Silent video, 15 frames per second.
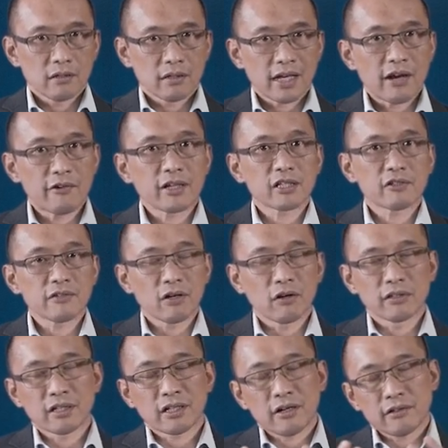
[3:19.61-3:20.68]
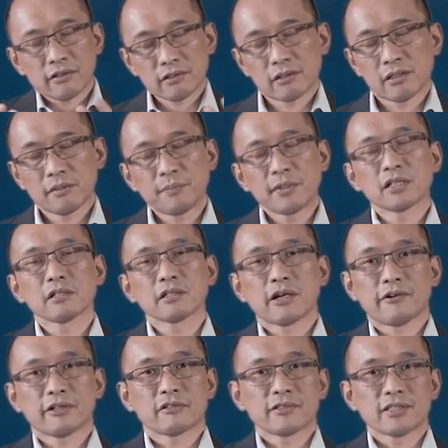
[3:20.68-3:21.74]
the typical
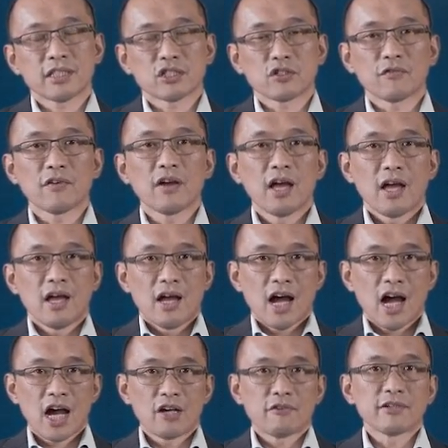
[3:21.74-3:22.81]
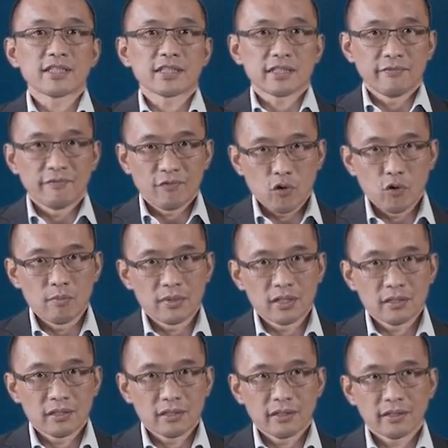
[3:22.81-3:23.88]
characteristics of high-risk lymphoma.
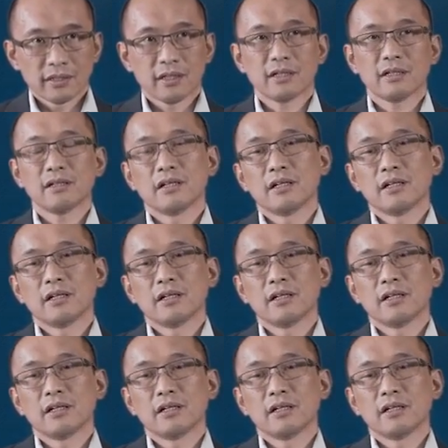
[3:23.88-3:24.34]
Yeah?